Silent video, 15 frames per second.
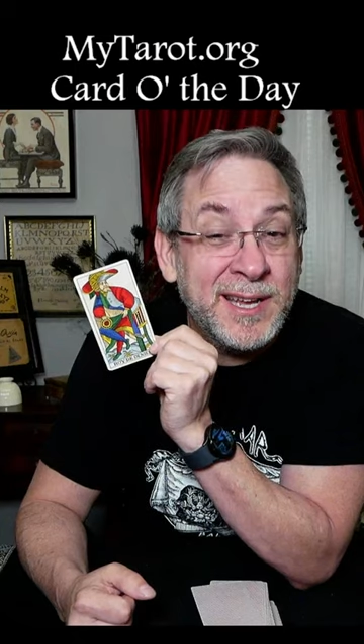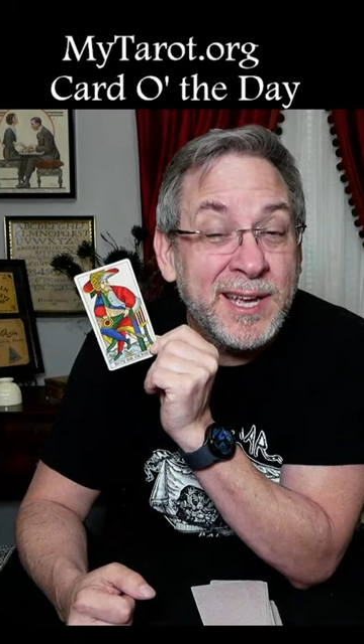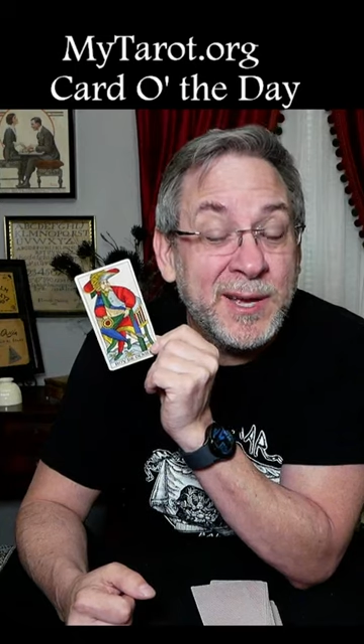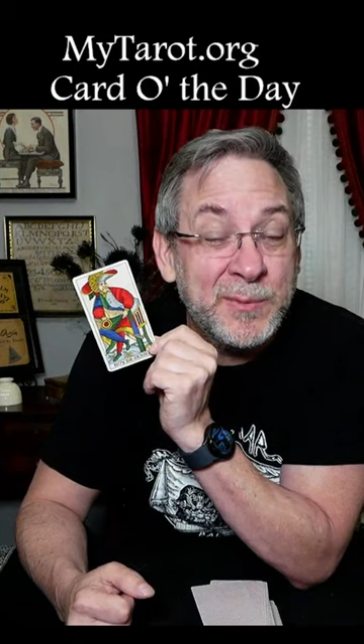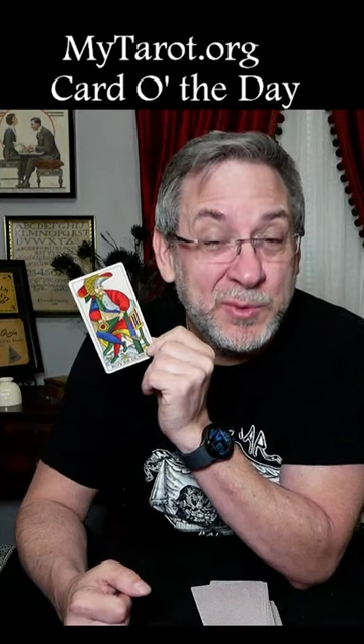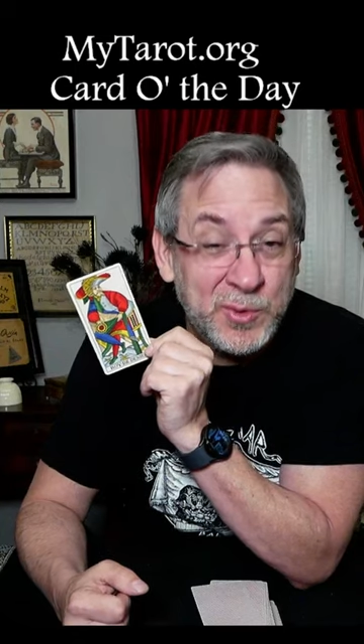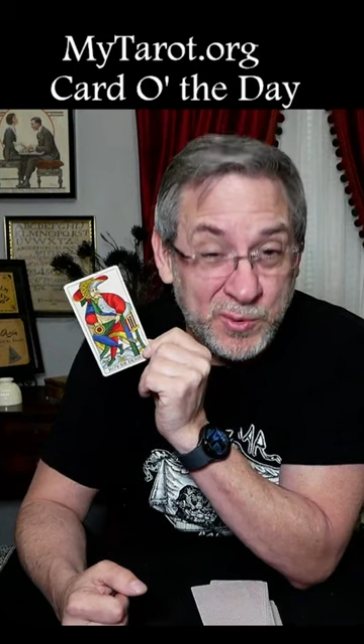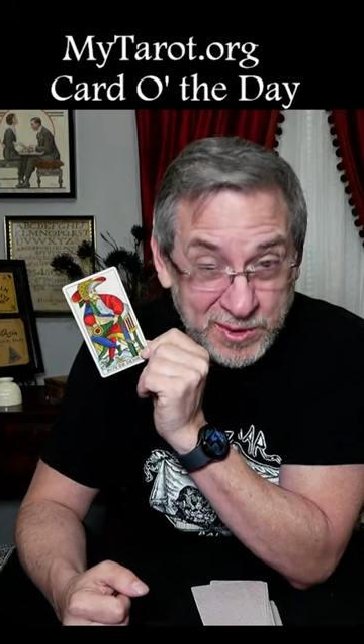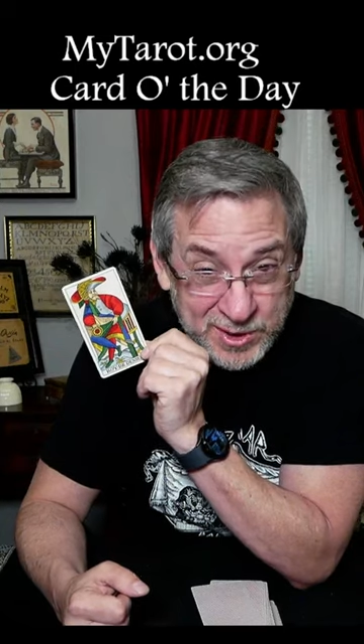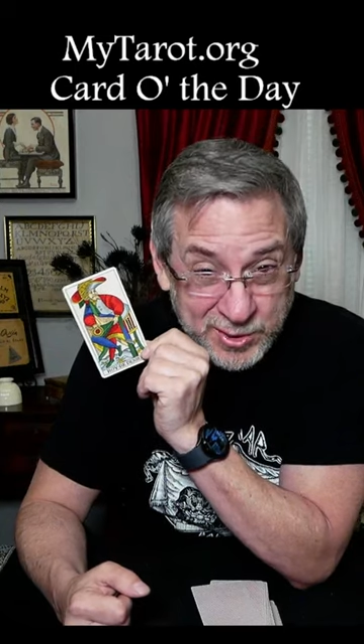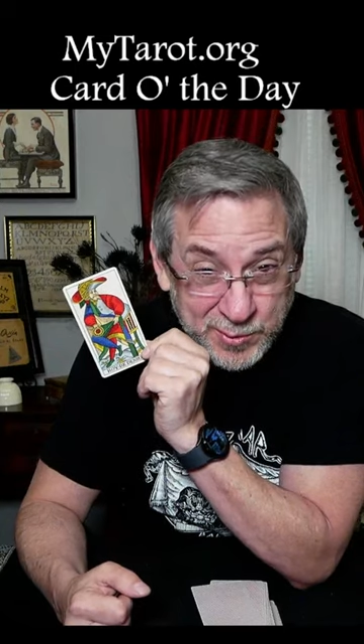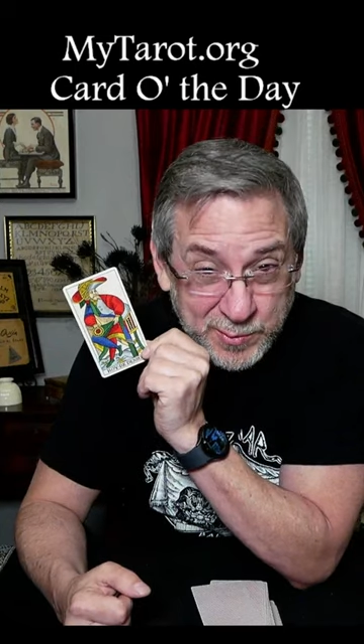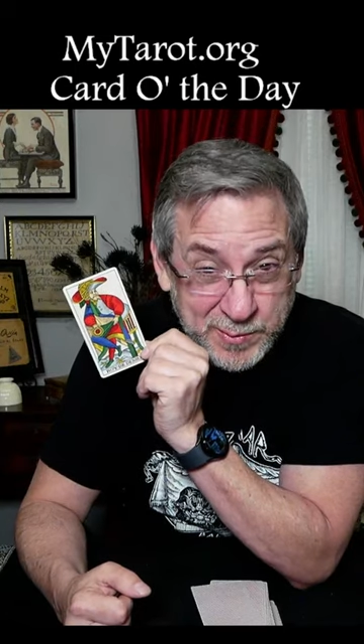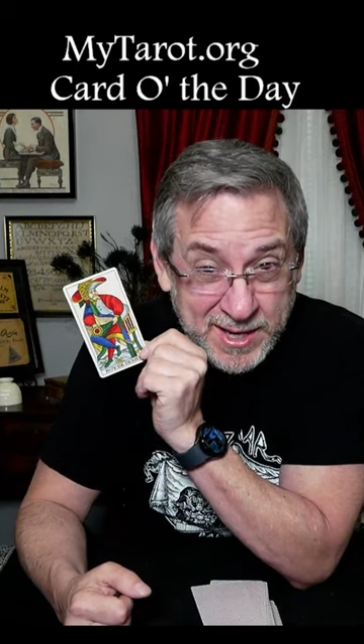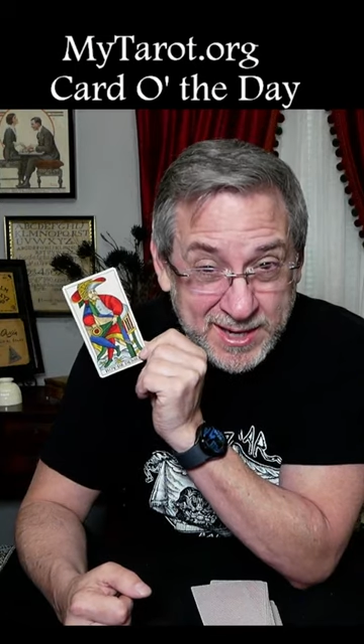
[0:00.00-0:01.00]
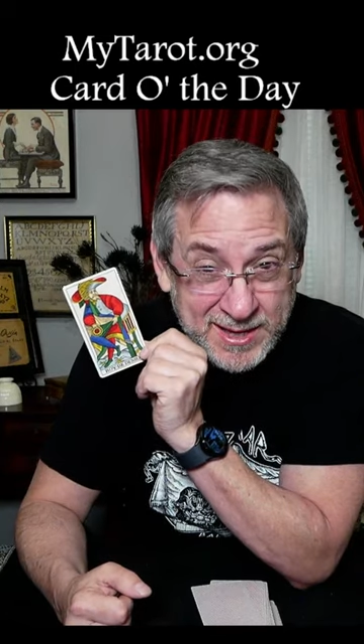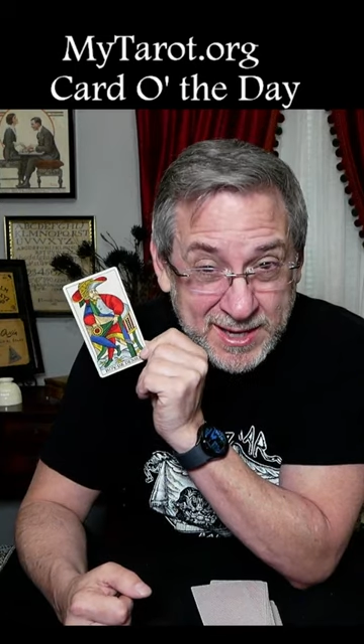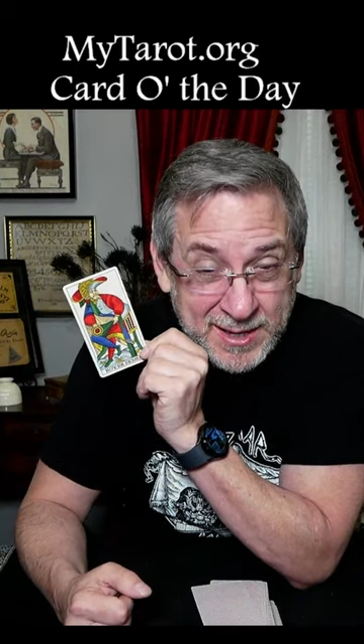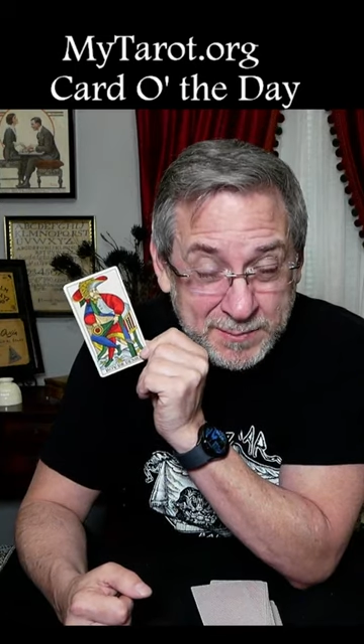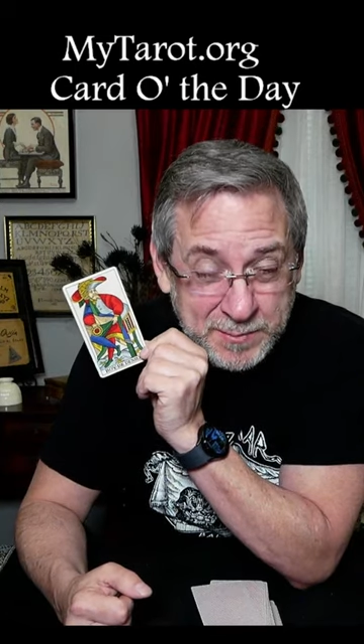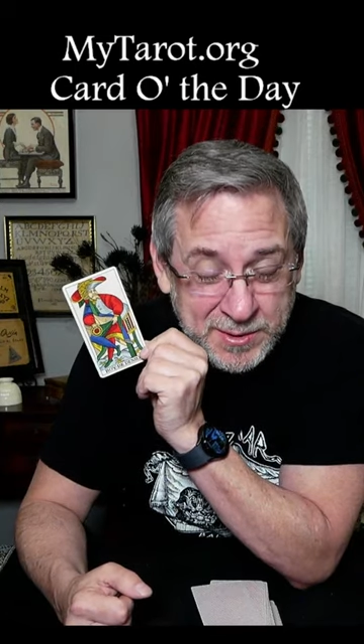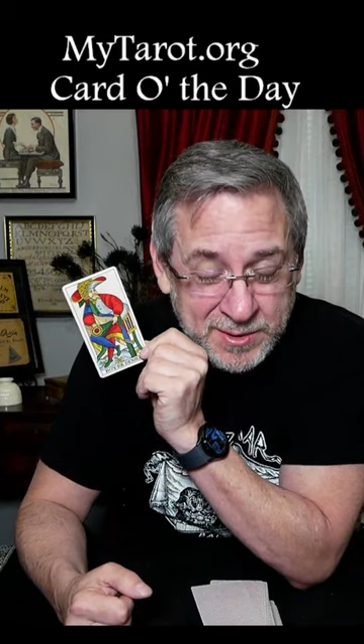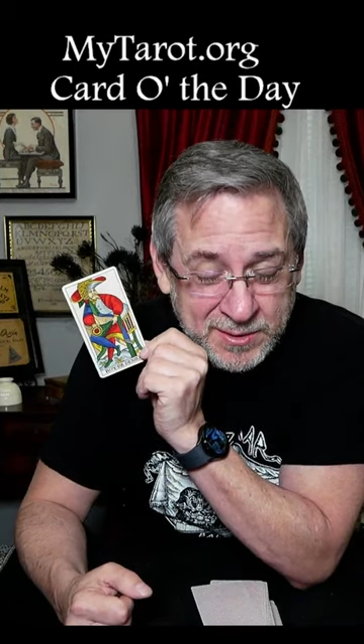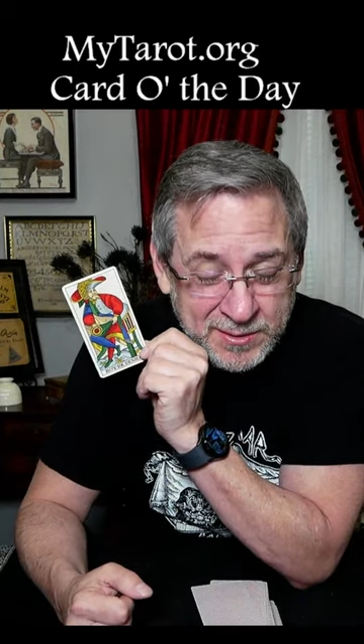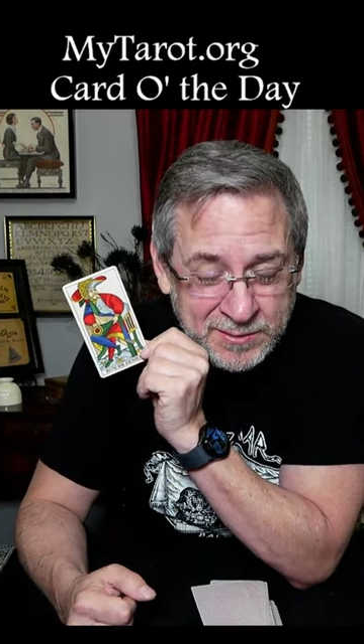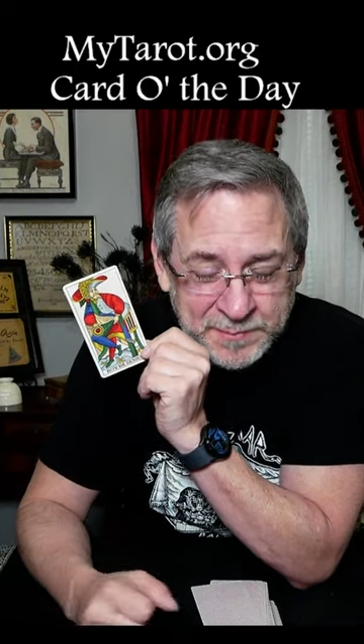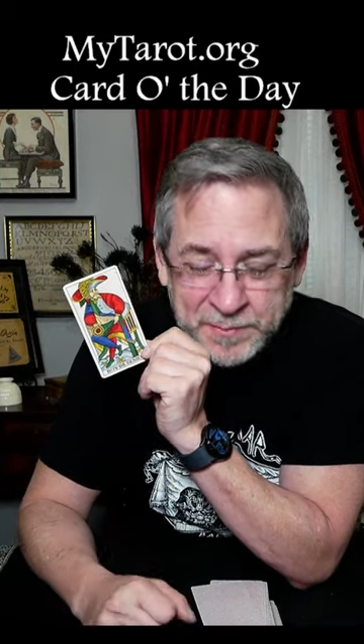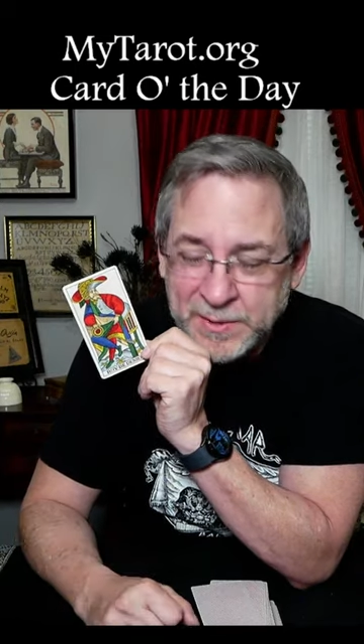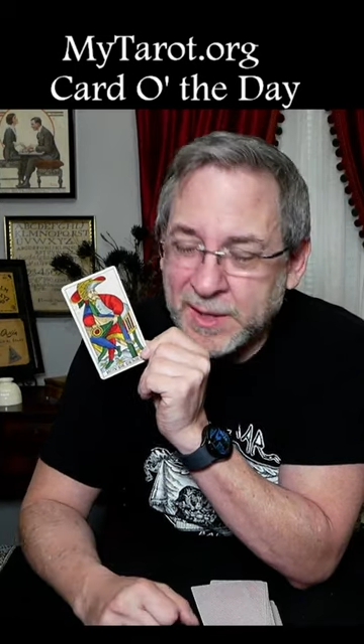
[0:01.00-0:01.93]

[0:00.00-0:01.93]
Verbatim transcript: I'm going to pay that bill.